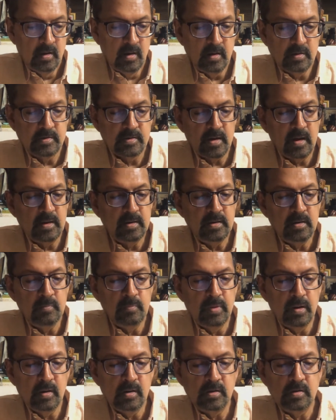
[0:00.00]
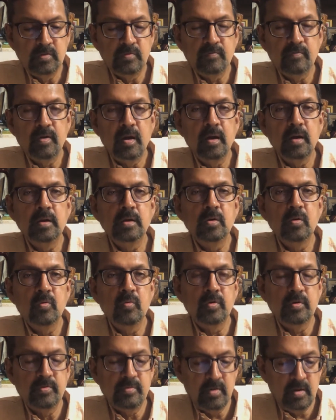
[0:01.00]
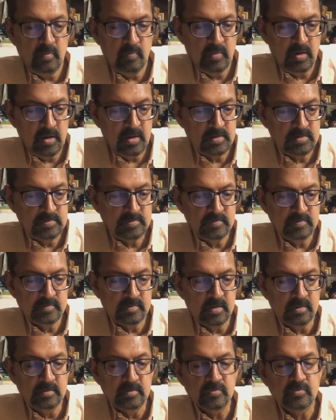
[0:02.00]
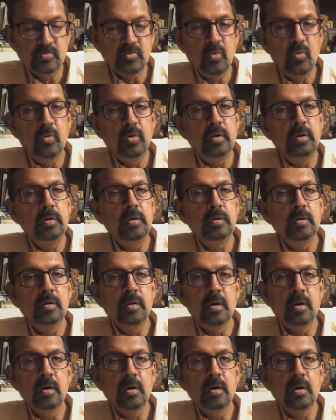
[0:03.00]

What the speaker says: A tiny bird is flying over tramlines and the story